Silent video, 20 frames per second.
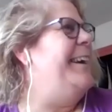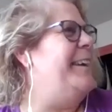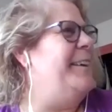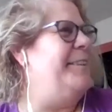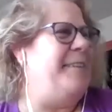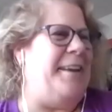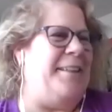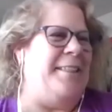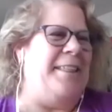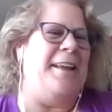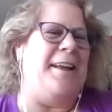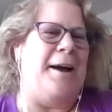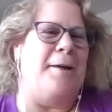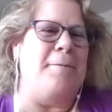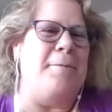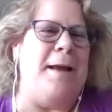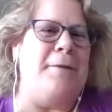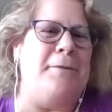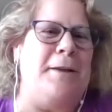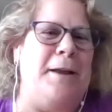because I think
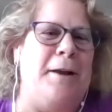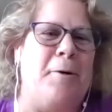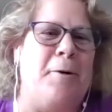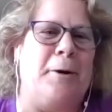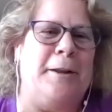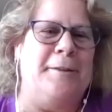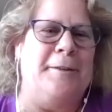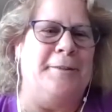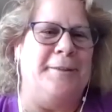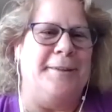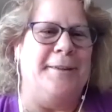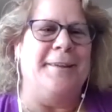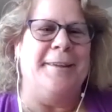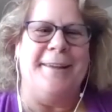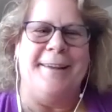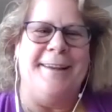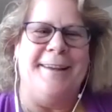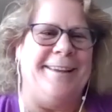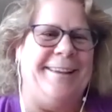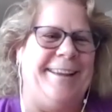every organization.
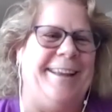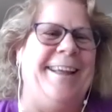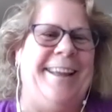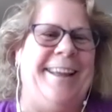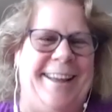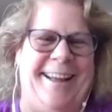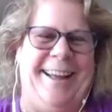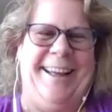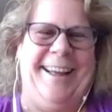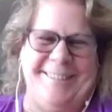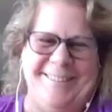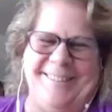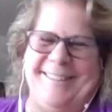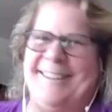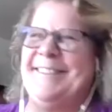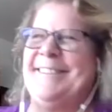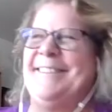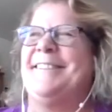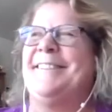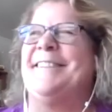Yeah, I don't
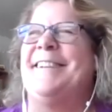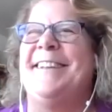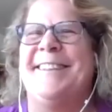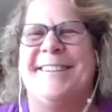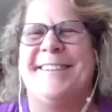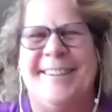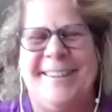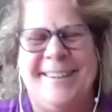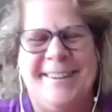think so either.